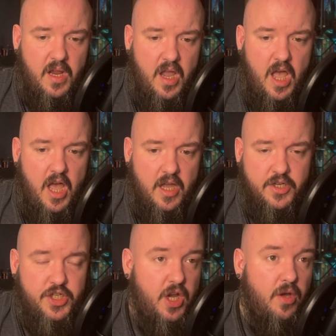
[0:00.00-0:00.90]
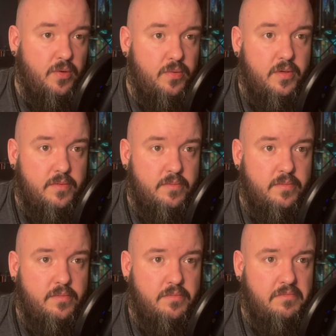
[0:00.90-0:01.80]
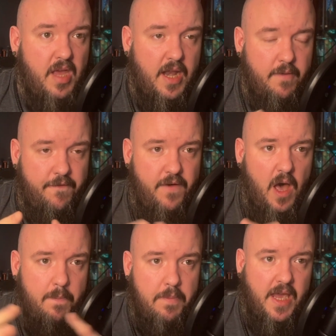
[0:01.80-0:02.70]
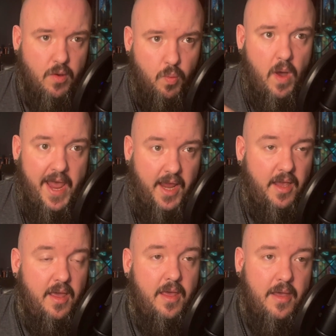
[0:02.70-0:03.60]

uh, show in a far bigger way